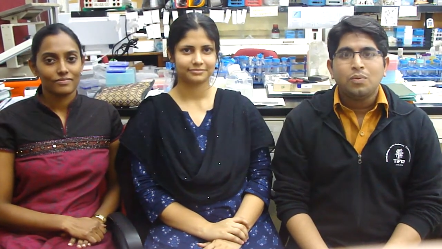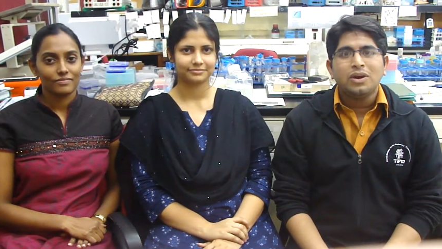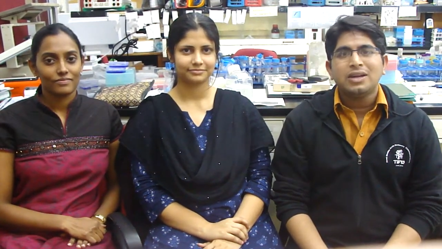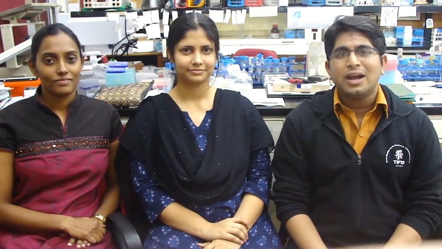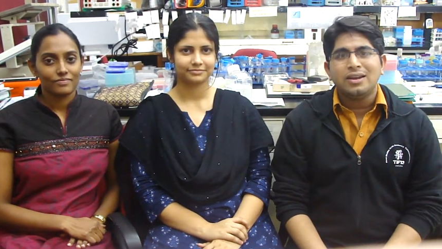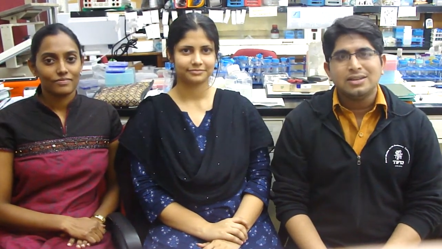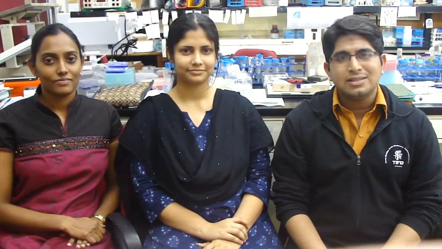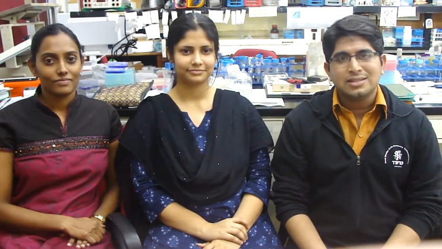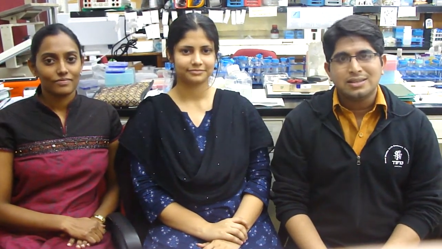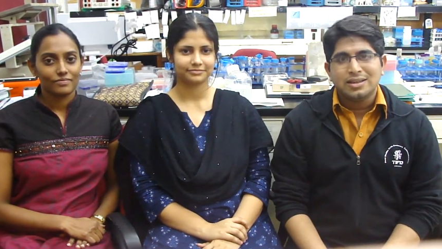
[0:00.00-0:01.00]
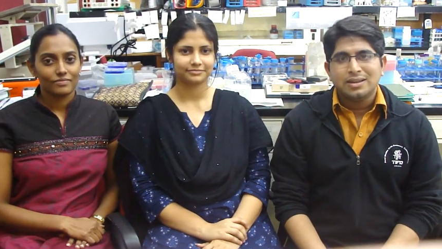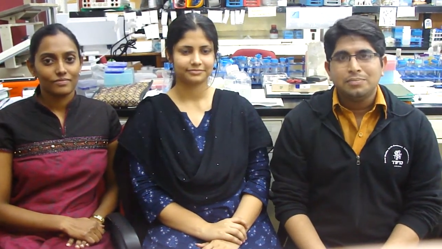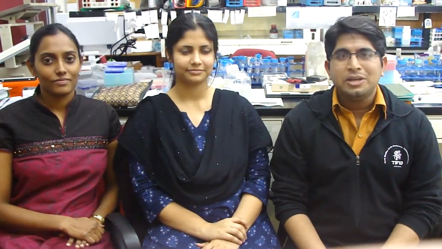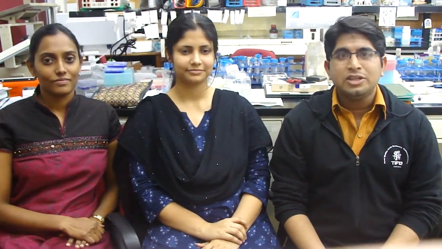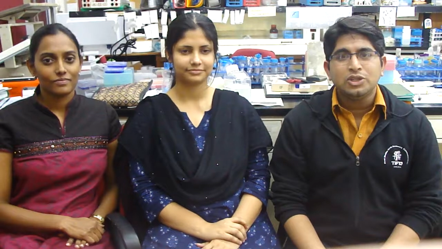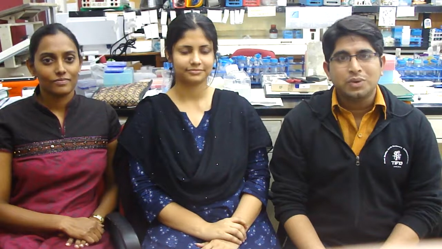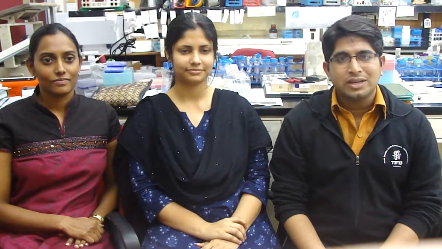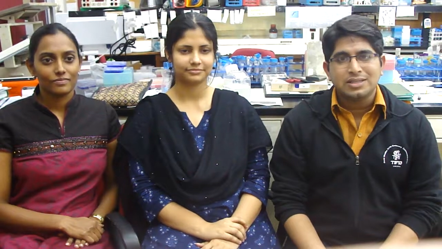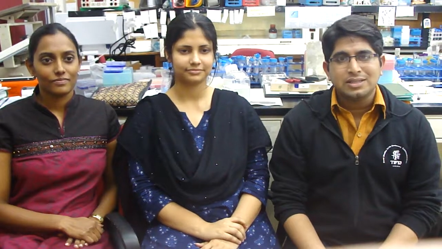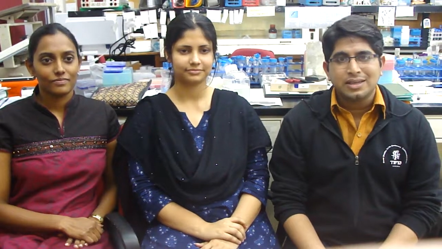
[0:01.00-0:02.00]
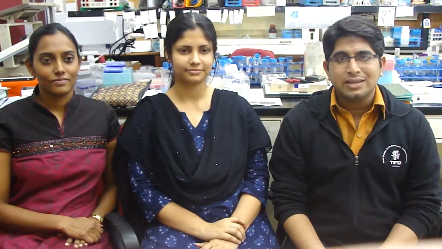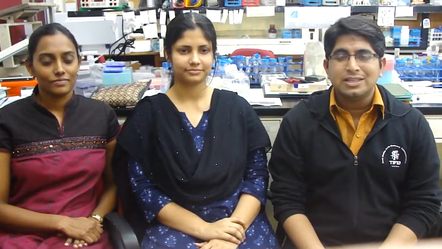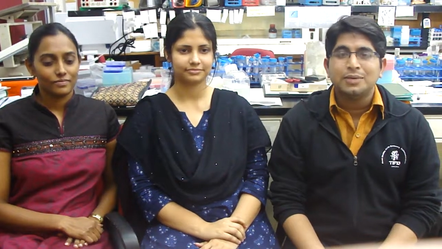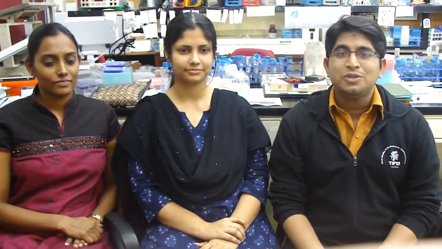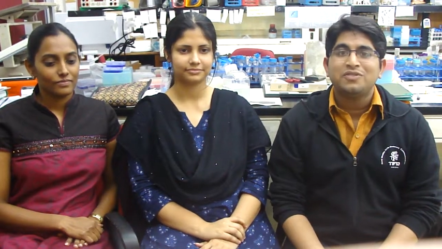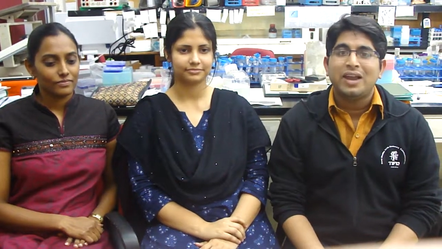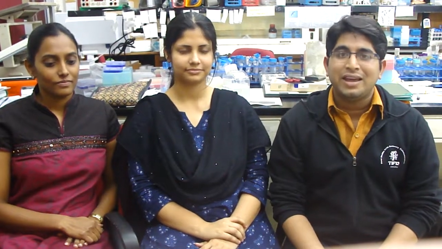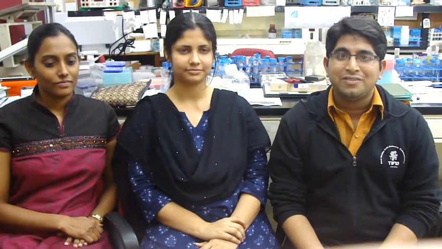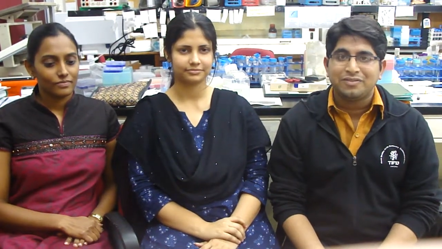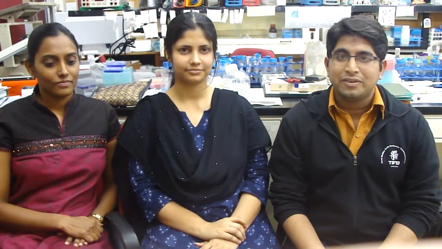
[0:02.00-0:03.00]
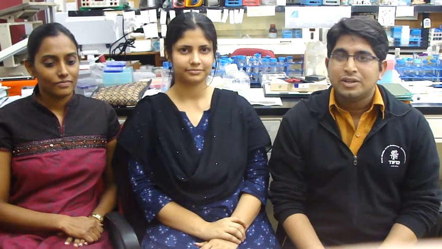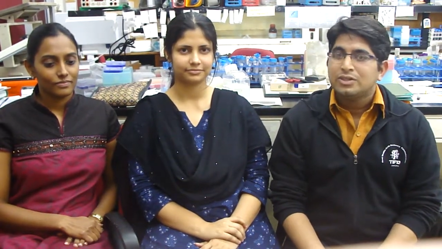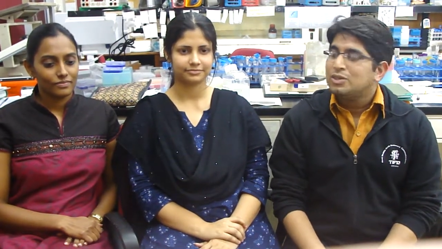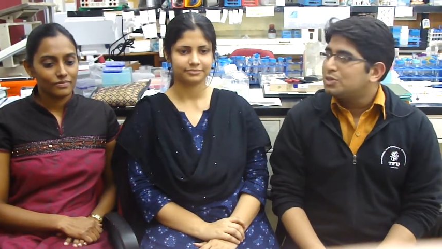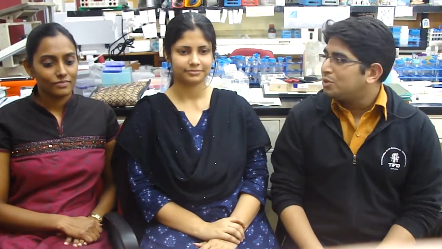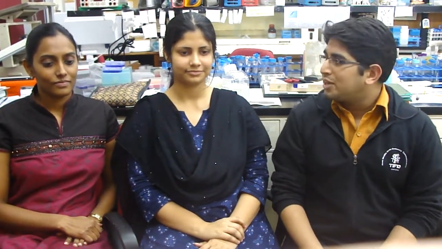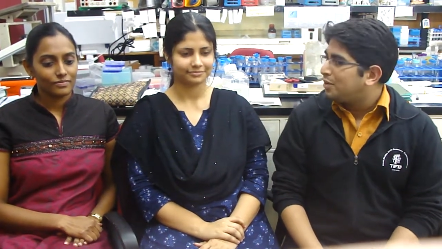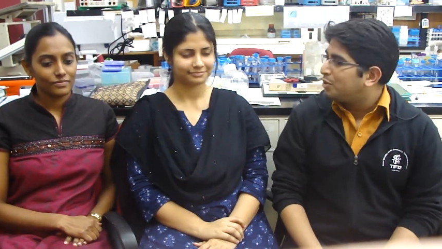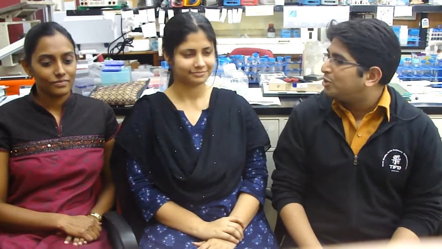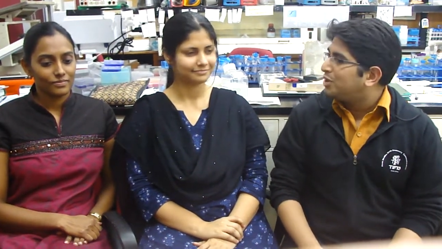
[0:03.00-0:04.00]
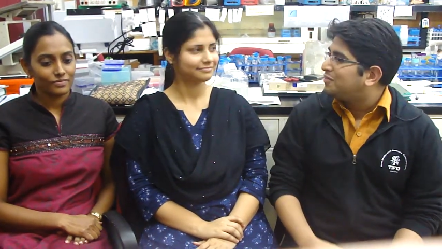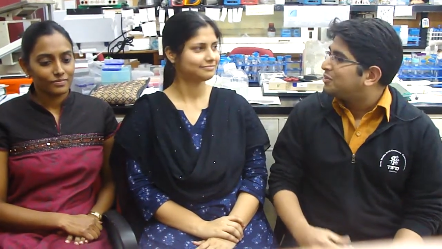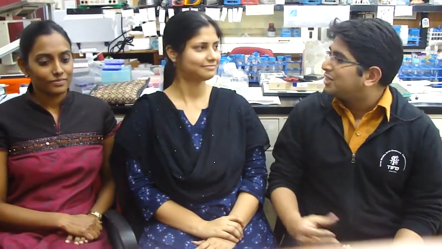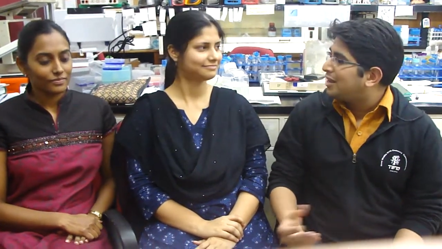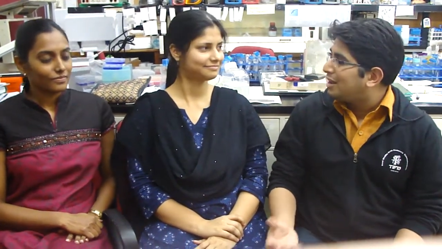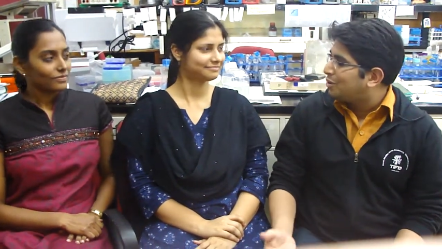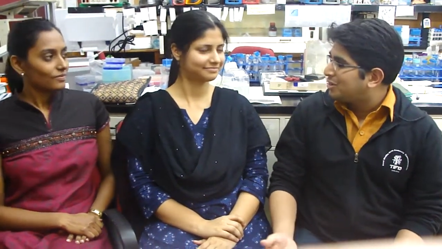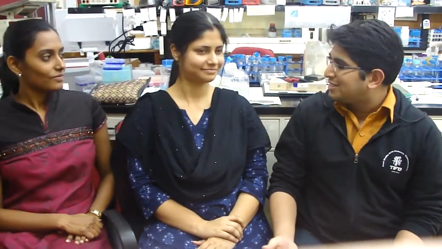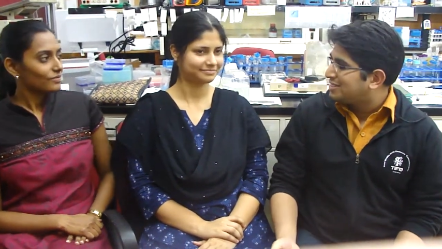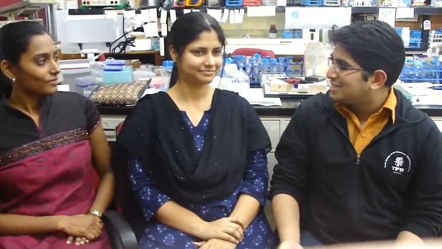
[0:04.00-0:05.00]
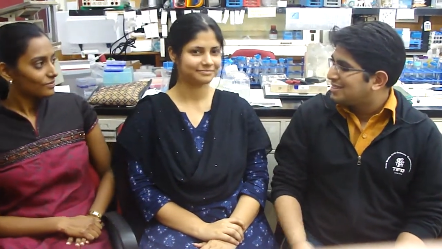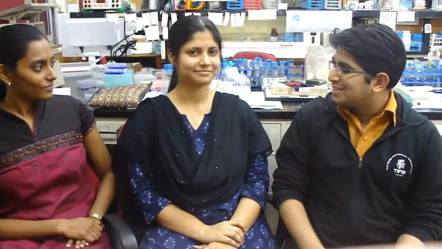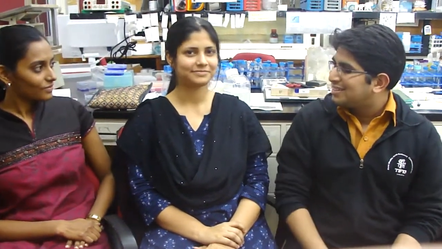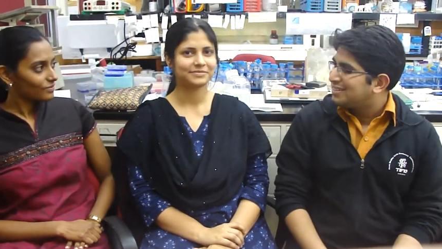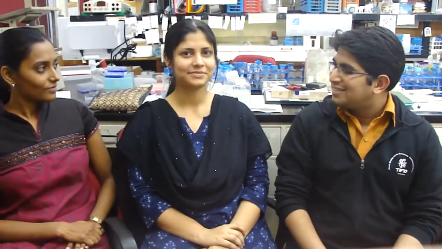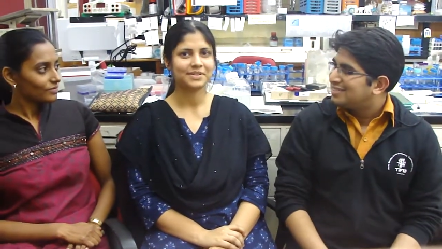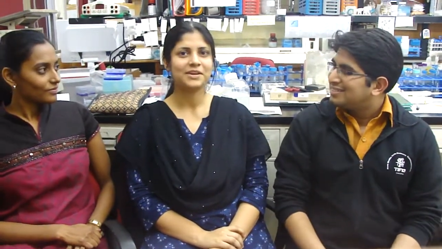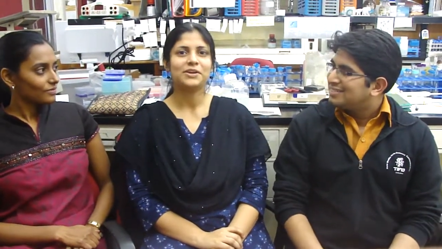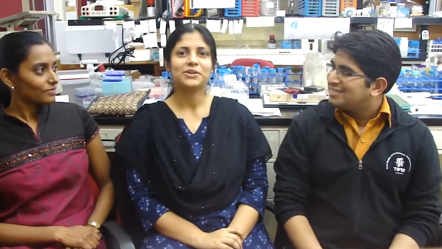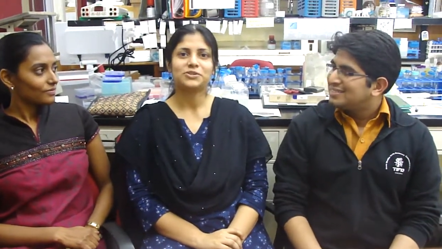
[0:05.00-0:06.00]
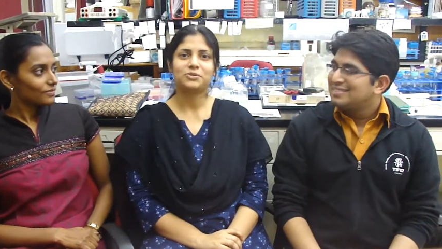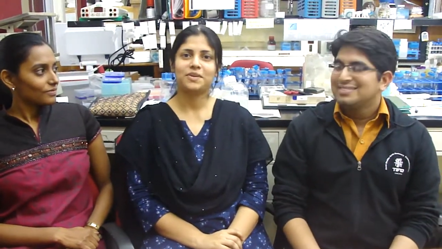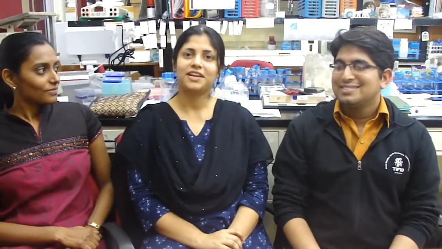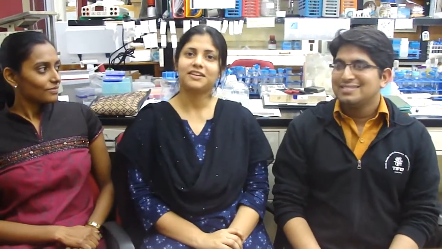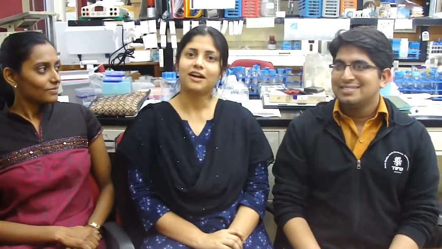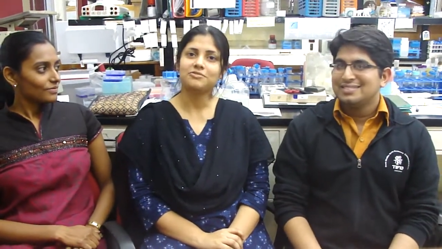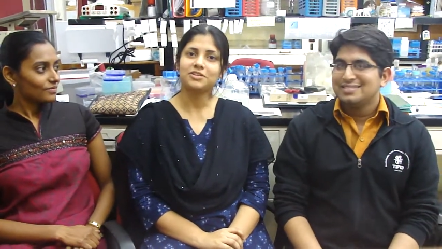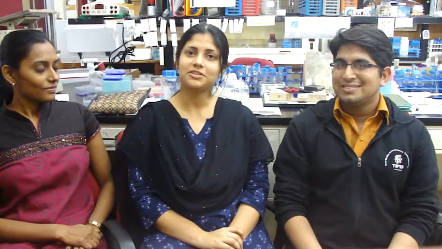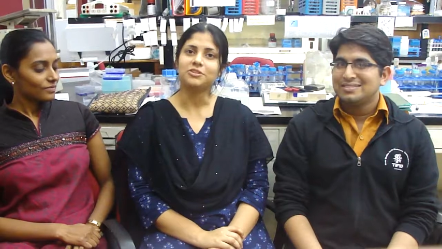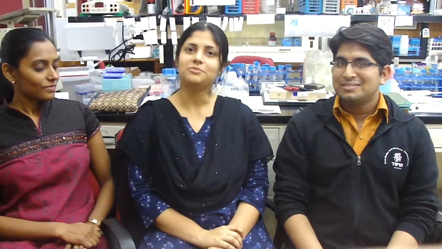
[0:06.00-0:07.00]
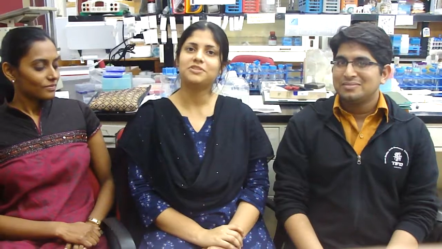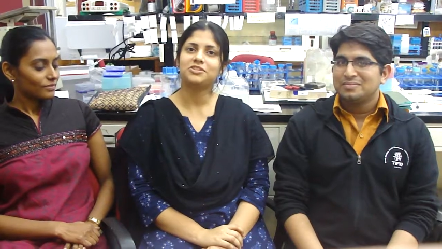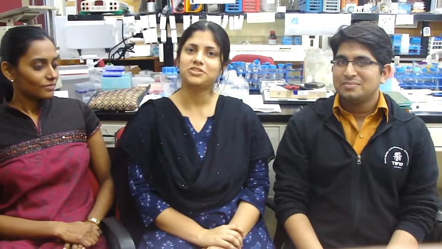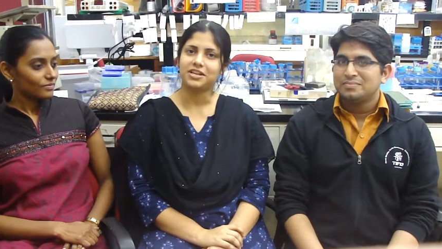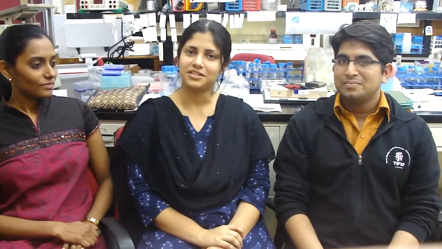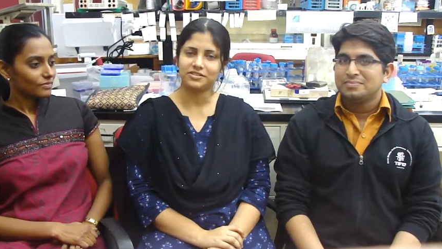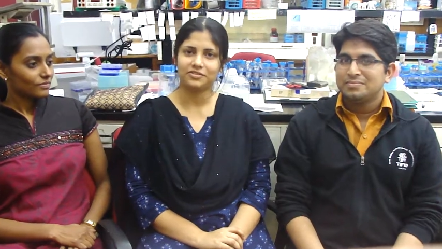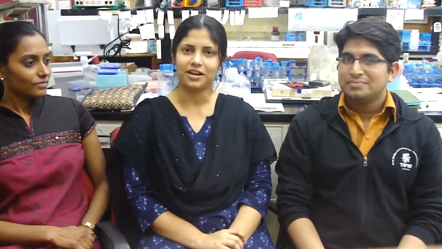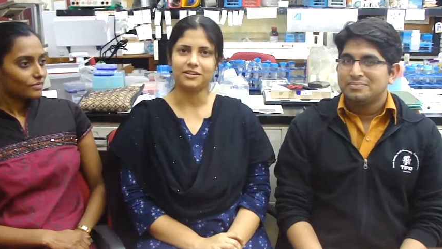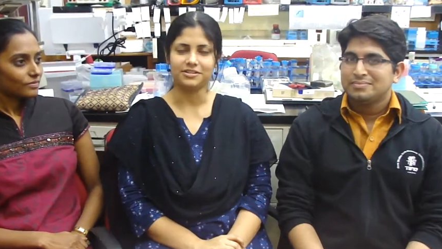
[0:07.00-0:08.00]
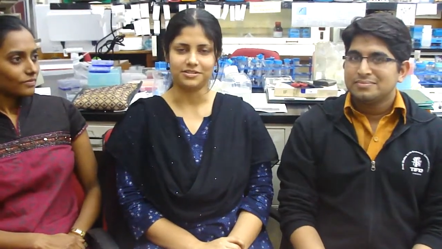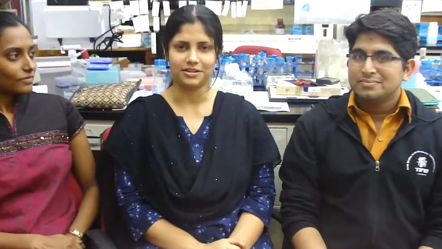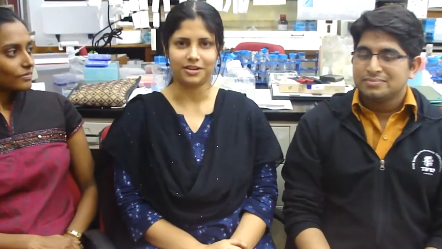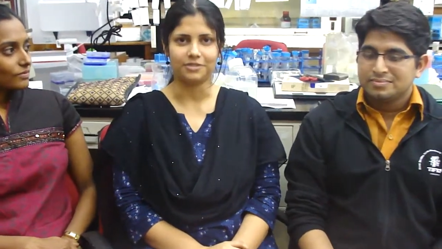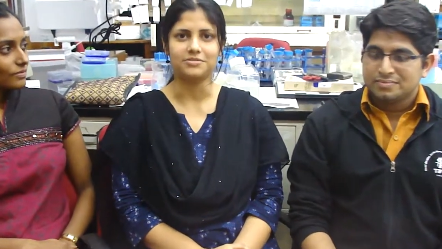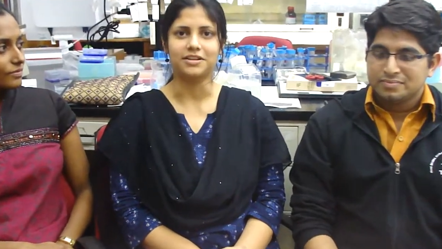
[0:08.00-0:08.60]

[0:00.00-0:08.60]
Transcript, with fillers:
Speaker 1: what colors mean to us in terms of life. So Sonia, what do you have to tell our audience?
Speaker 2: So we encounter numerous shades of colors around